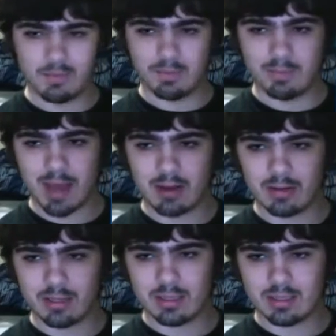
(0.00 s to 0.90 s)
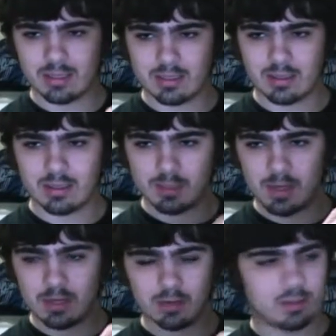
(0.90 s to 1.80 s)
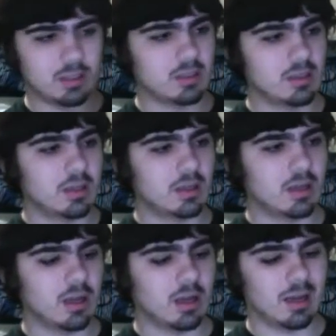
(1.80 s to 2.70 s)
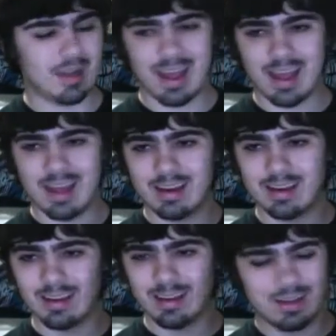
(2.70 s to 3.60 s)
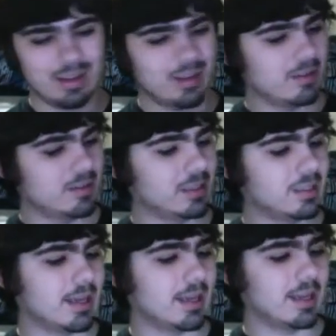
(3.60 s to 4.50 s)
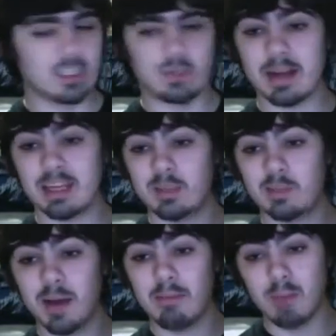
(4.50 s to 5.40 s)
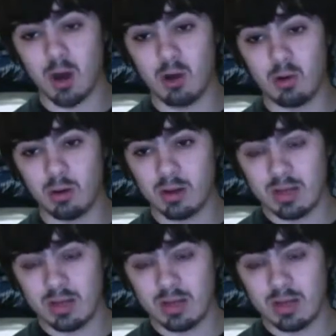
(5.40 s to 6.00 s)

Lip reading: batteries, speakers, and what does it say? Inspected by Mo.